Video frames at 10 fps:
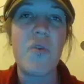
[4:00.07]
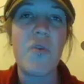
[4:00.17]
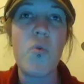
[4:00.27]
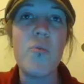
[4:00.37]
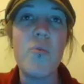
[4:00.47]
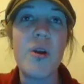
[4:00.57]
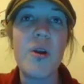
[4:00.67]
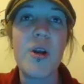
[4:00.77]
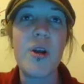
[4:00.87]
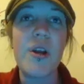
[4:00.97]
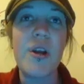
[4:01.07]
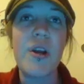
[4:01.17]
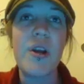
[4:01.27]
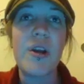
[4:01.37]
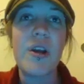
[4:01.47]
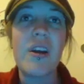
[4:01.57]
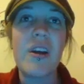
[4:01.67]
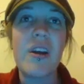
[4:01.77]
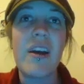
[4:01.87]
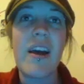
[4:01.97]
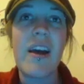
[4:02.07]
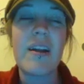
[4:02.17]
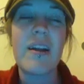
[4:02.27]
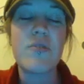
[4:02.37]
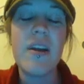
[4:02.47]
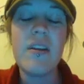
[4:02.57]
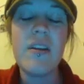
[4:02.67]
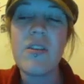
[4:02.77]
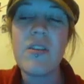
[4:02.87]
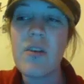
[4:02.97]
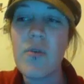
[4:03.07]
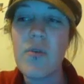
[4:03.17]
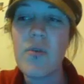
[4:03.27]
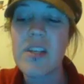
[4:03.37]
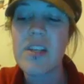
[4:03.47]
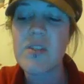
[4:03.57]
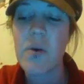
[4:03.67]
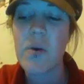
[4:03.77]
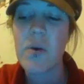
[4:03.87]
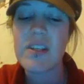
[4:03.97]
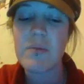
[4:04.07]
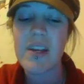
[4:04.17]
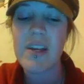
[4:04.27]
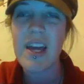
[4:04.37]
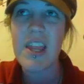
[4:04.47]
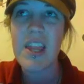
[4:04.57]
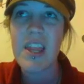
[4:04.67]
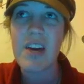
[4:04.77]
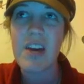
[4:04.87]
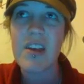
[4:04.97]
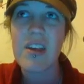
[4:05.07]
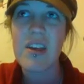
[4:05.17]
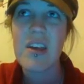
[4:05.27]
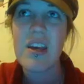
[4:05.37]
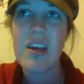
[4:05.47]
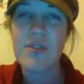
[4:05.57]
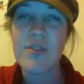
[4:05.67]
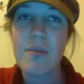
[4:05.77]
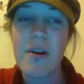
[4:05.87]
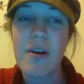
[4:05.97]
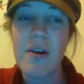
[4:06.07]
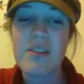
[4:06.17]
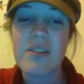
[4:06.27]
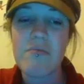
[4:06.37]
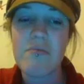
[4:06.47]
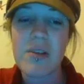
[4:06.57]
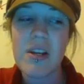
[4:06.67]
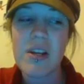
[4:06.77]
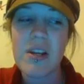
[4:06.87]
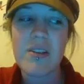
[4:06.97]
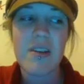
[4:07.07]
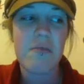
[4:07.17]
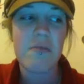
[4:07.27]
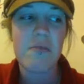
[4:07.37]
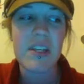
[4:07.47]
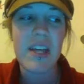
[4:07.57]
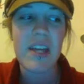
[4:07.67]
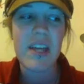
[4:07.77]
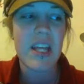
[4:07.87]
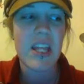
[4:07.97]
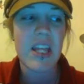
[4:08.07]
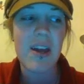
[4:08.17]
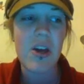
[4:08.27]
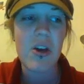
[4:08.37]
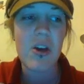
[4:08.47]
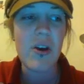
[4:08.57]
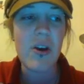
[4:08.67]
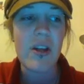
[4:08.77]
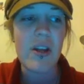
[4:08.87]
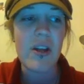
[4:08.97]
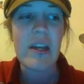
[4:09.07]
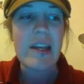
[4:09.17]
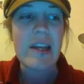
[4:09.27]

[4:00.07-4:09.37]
a Wooper, and I'm trying to think of what the sixth one is, but I can't think of it for some odd reason, but I know it's not really anything good.